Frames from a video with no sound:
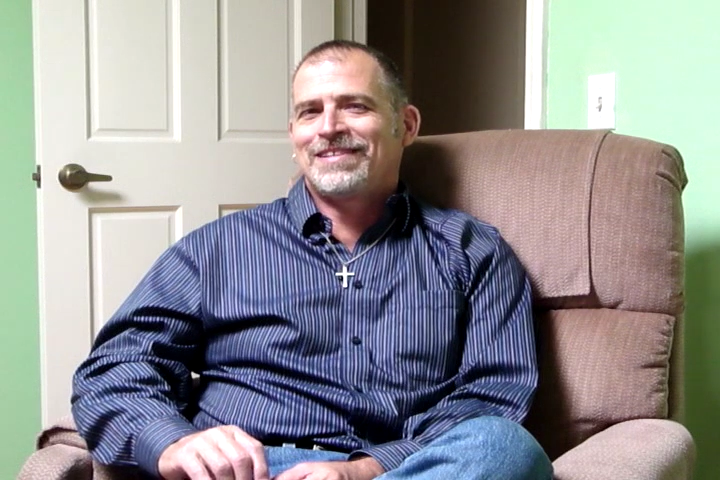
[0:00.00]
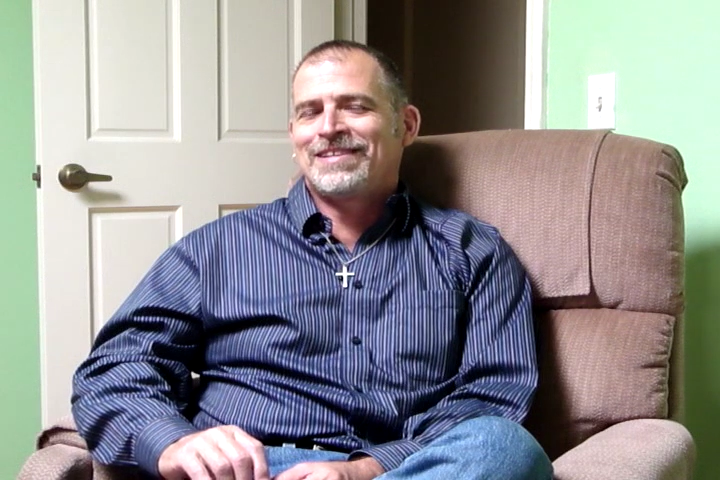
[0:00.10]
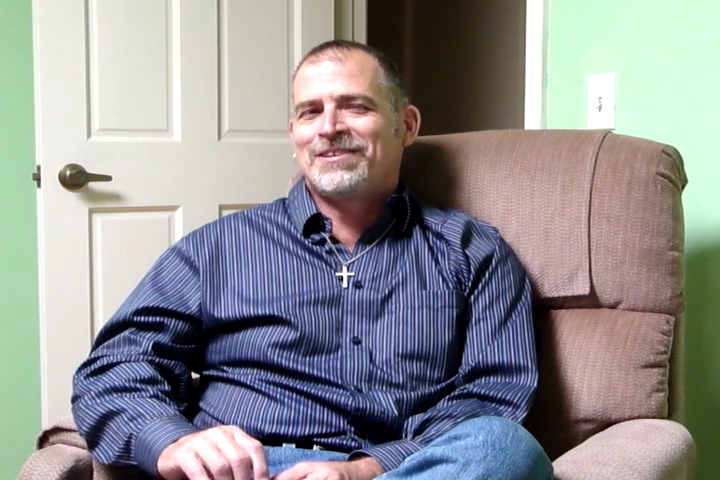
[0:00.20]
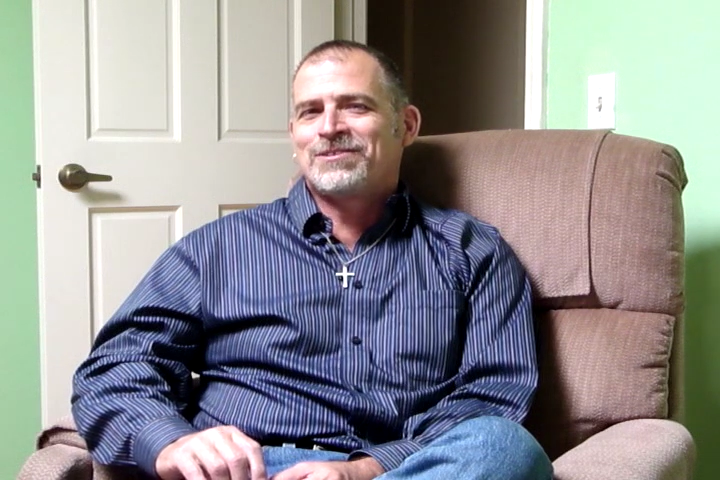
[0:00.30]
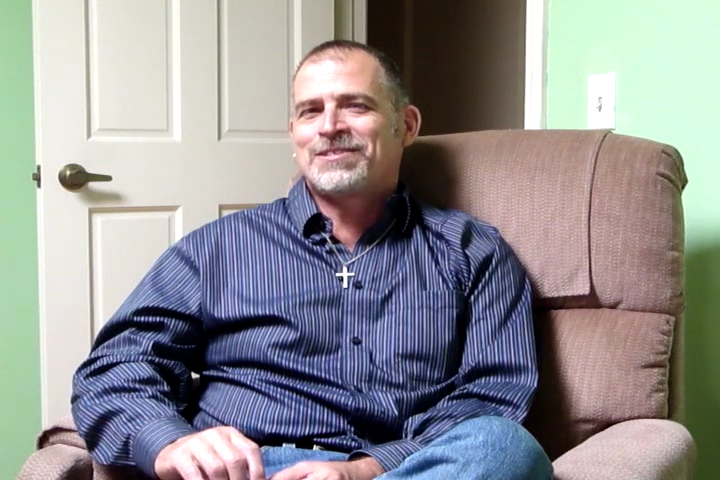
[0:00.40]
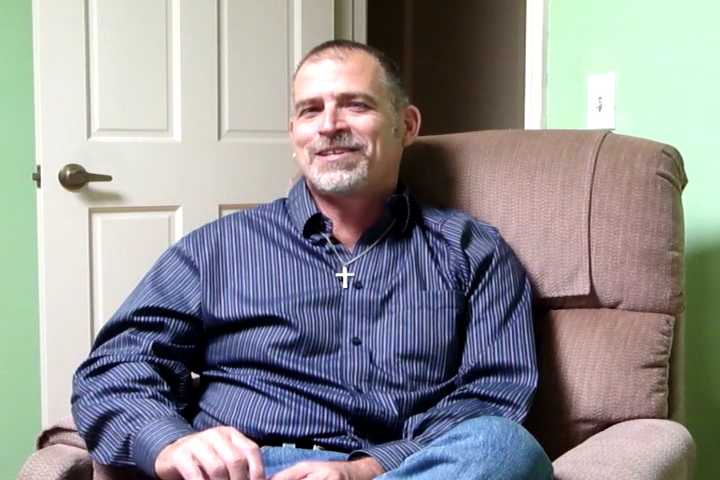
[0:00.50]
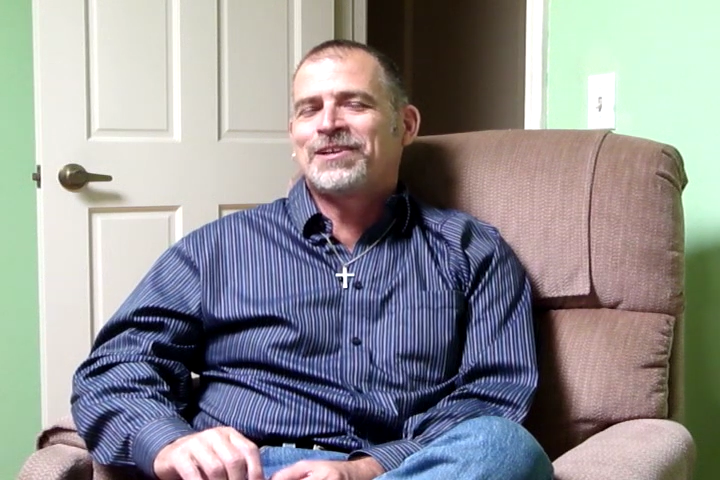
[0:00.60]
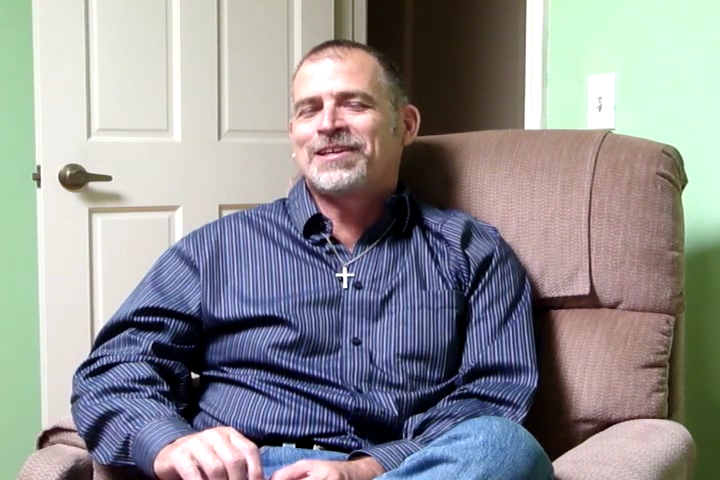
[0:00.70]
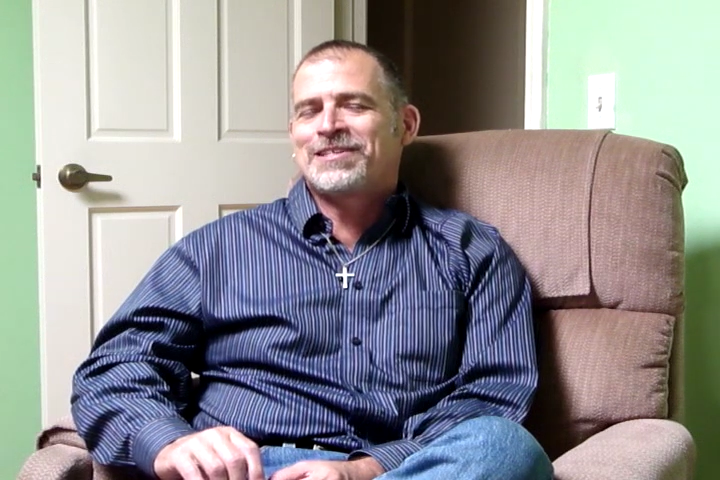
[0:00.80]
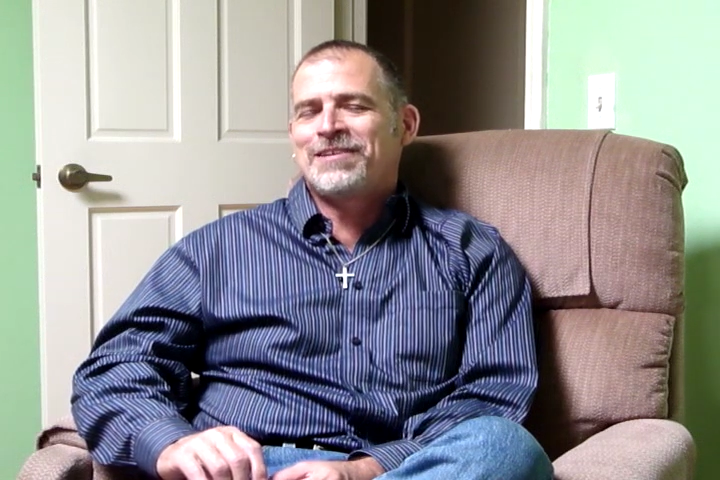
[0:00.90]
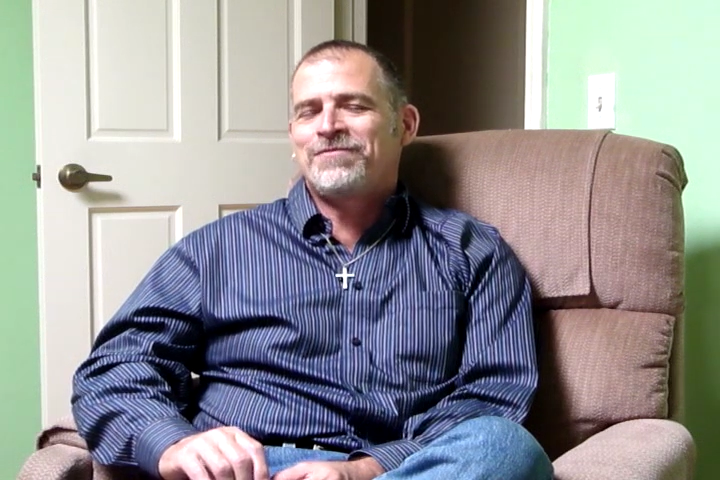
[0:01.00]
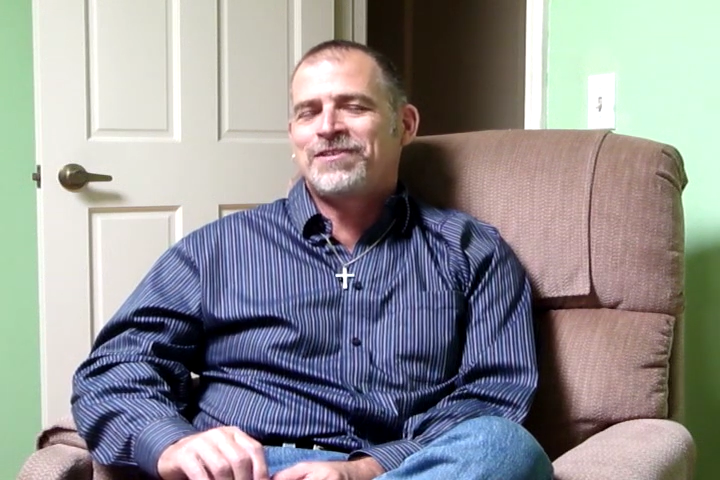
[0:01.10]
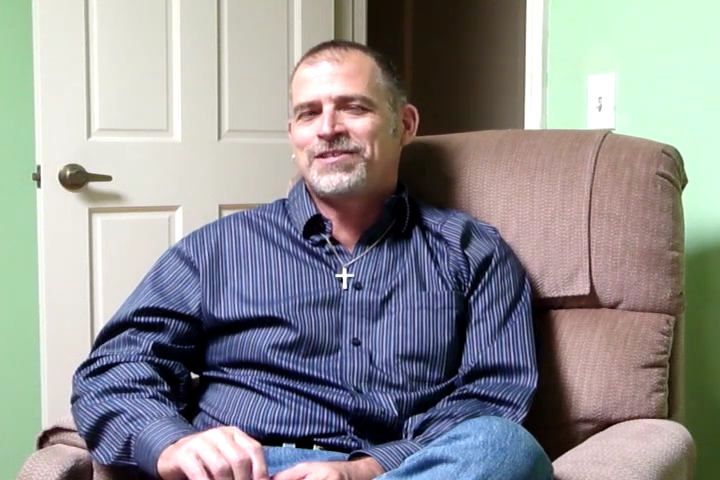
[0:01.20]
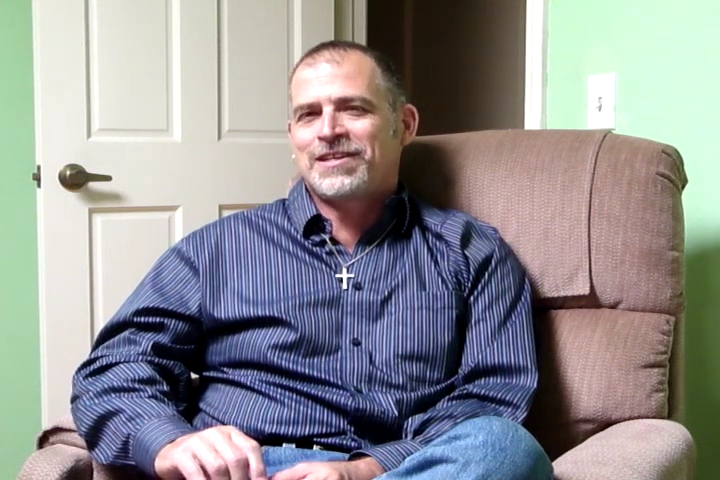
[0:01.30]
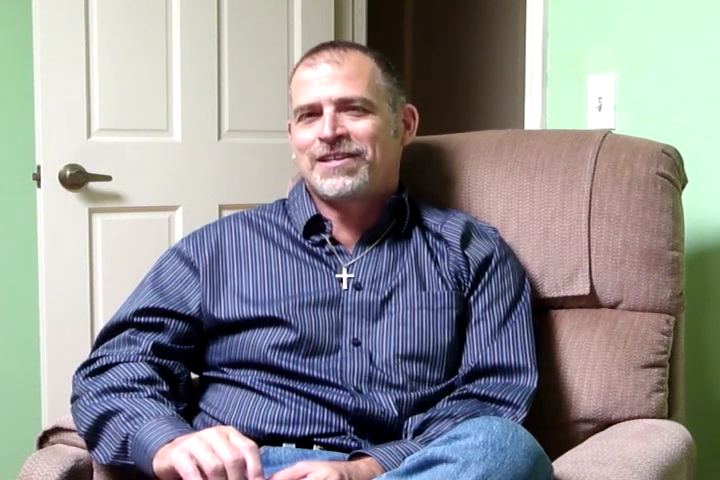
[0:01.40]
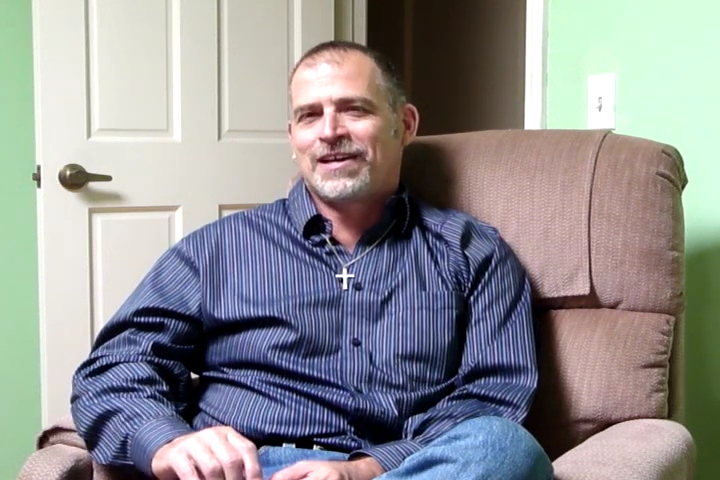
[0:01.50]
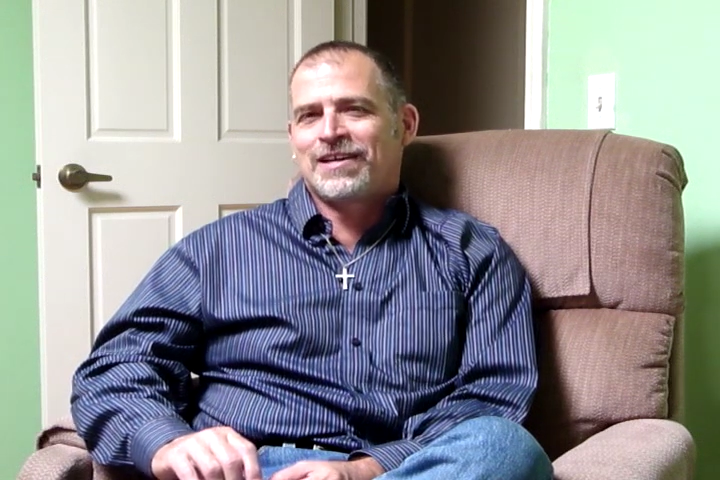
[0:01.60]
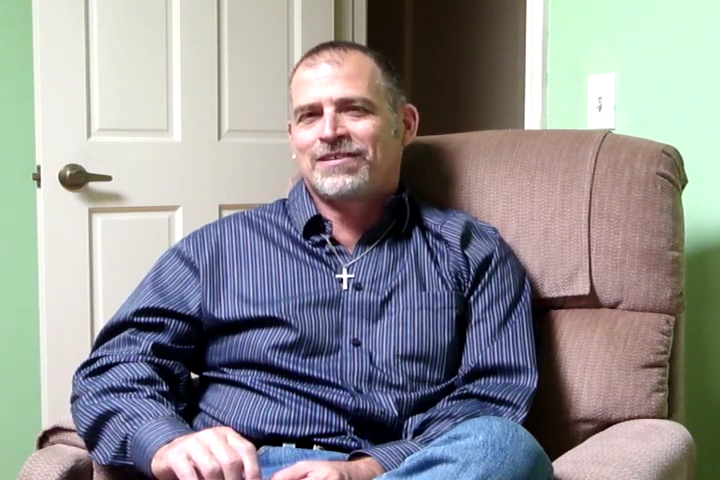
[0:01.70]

you know, still in its infancy then.